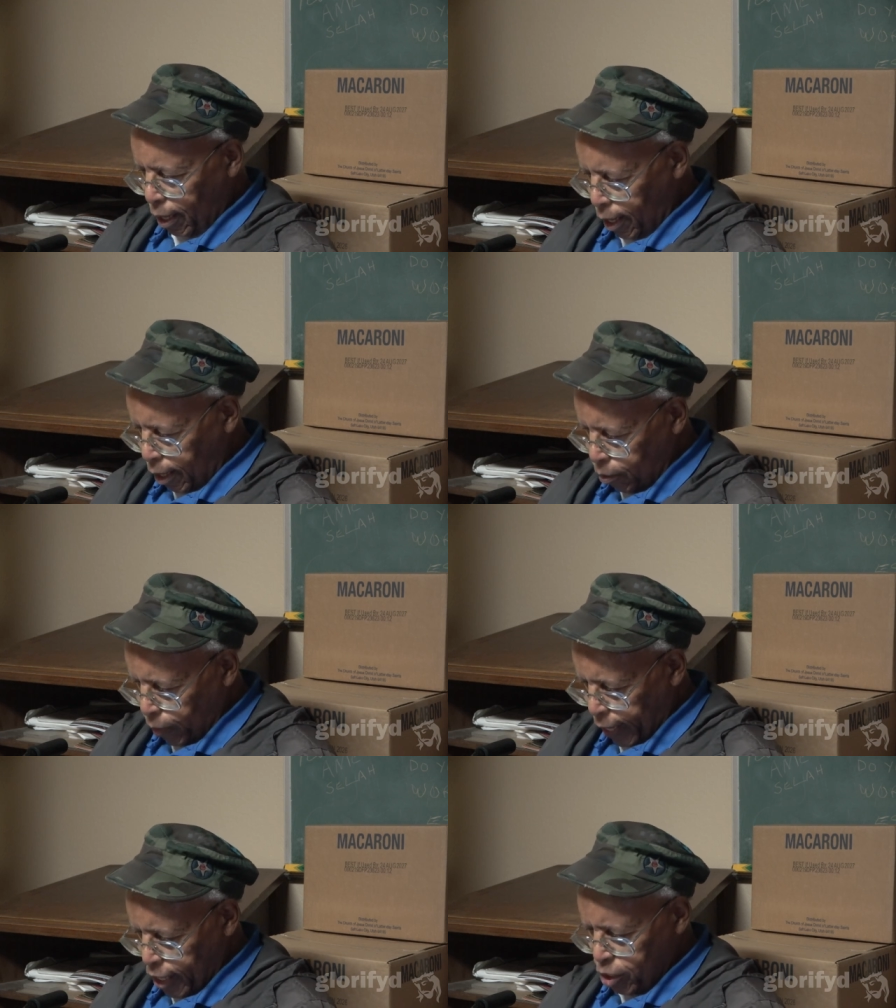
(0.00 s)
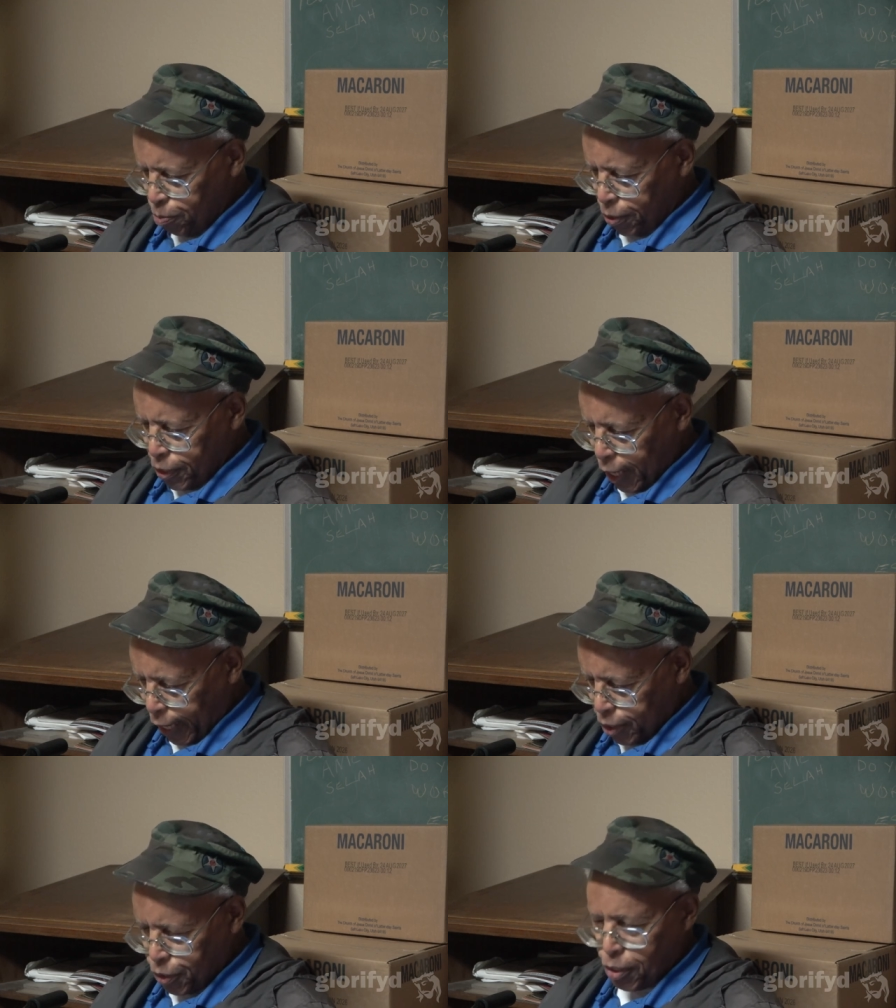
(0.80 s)
always
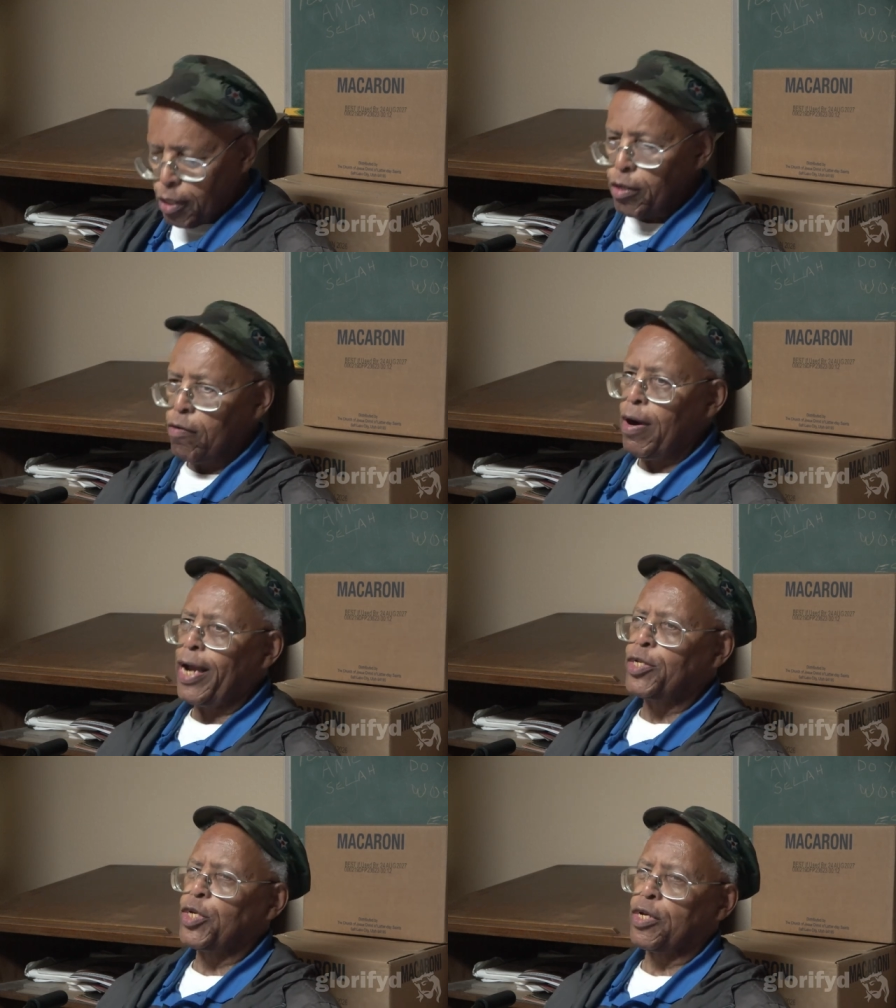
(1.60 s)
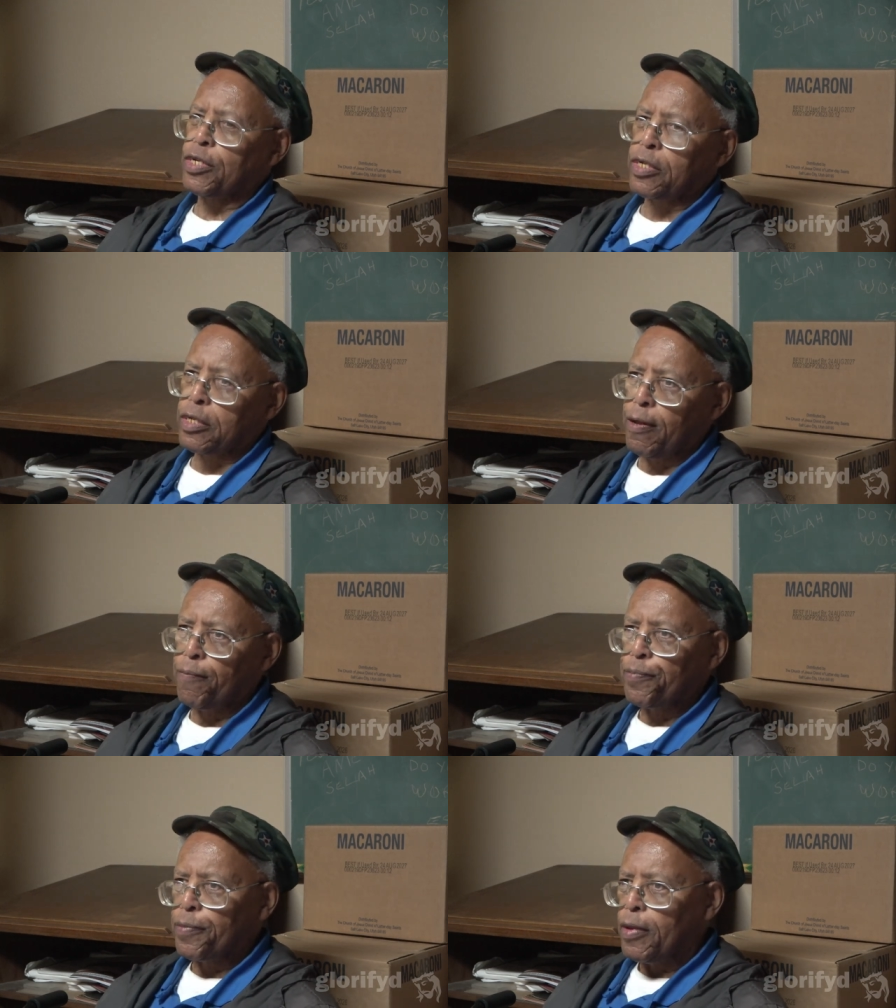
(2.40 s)
protects the righteous.
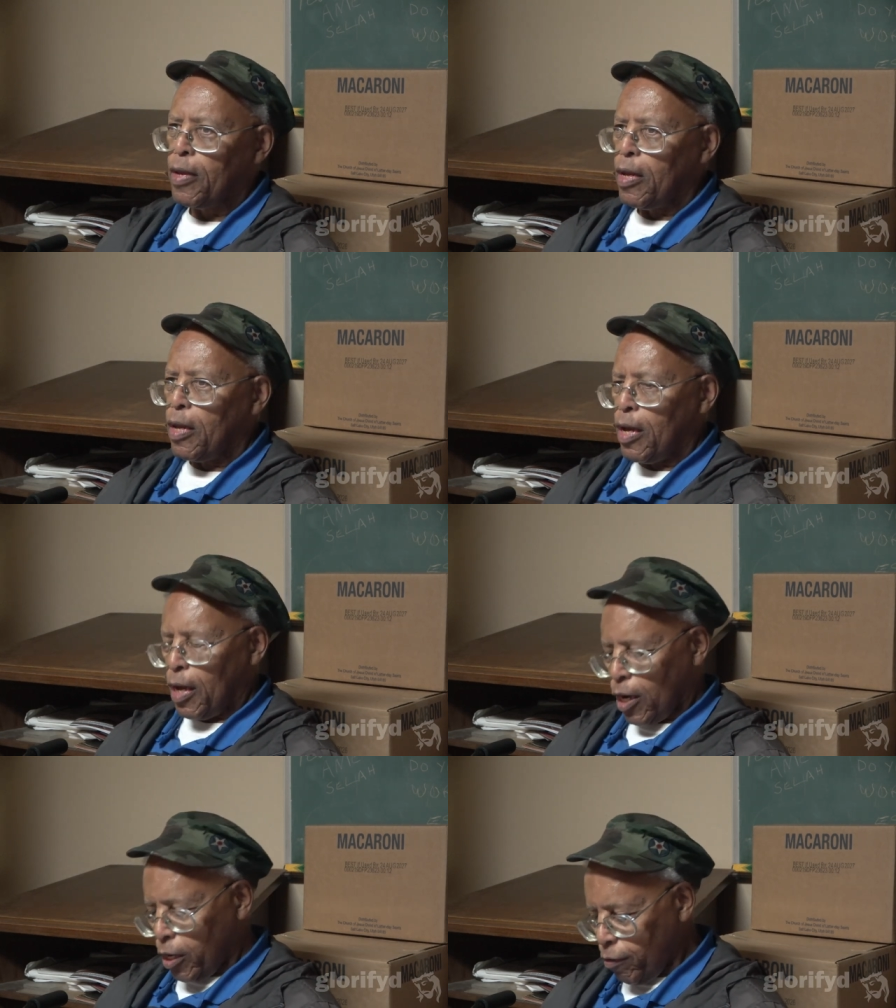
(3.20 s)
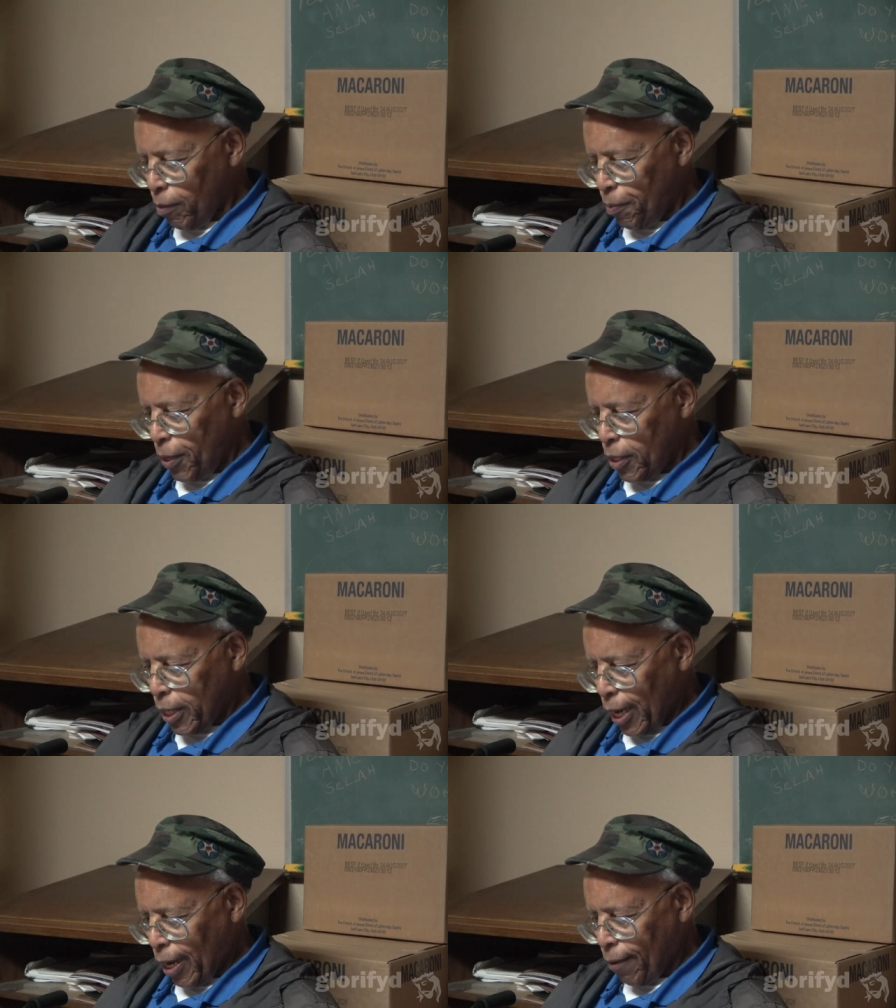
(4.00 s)
I'm going to repeat
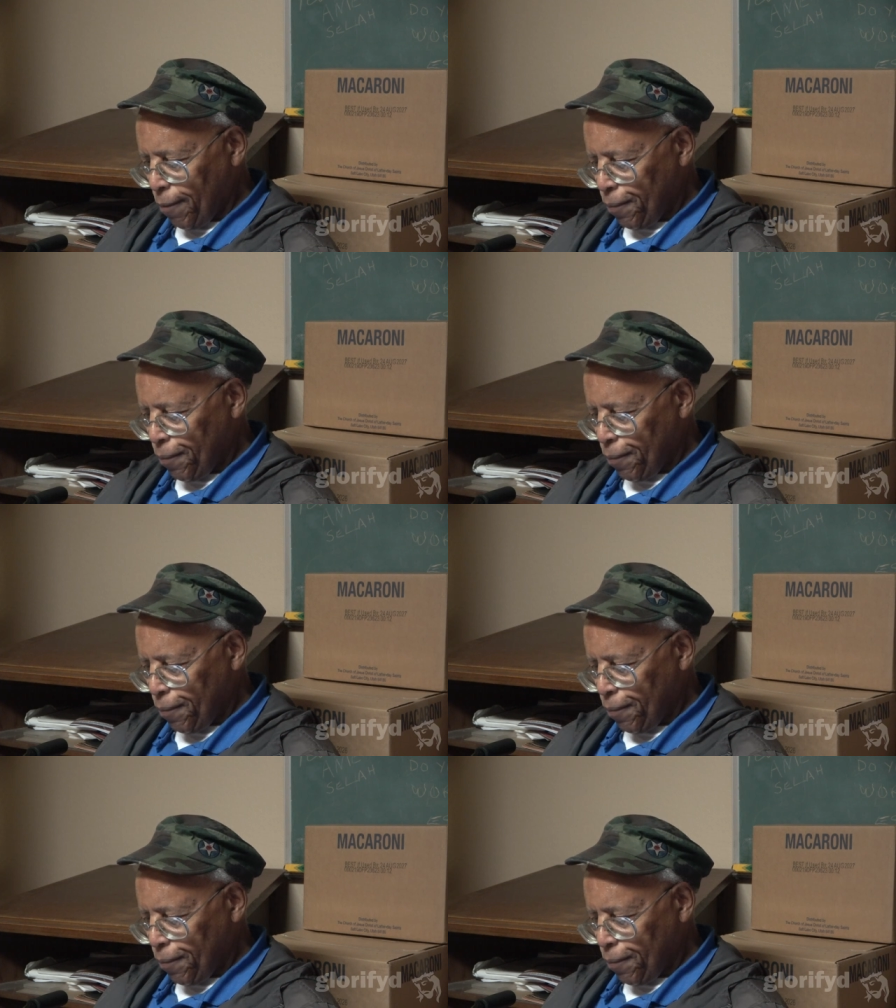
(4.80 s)
that.